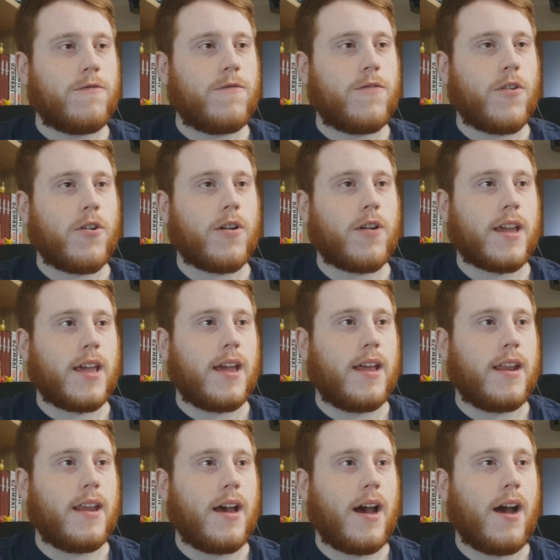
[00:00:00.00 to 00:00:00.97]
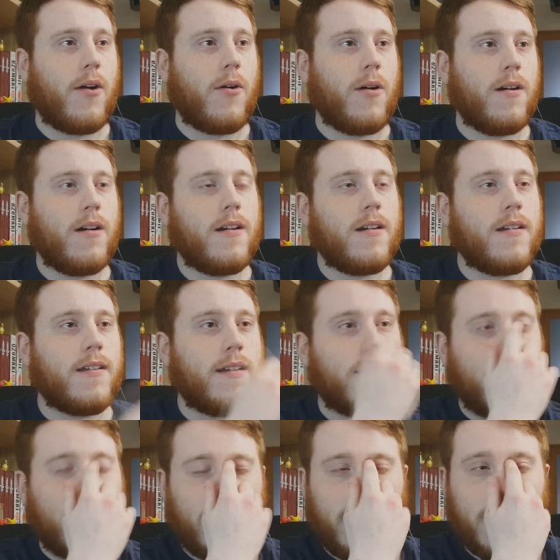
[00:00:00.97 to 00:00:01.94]
Fucking hell.
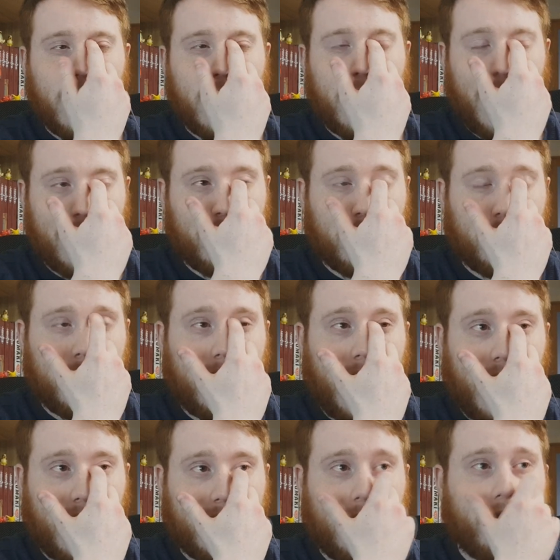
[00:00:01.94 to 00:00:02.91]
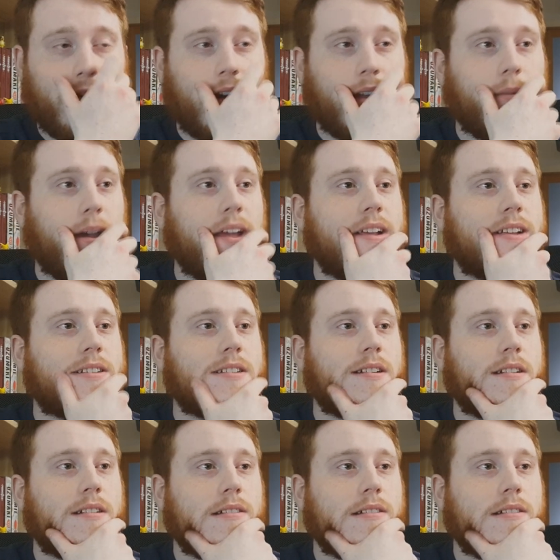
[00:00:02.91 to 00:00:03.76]
That's some next level animation.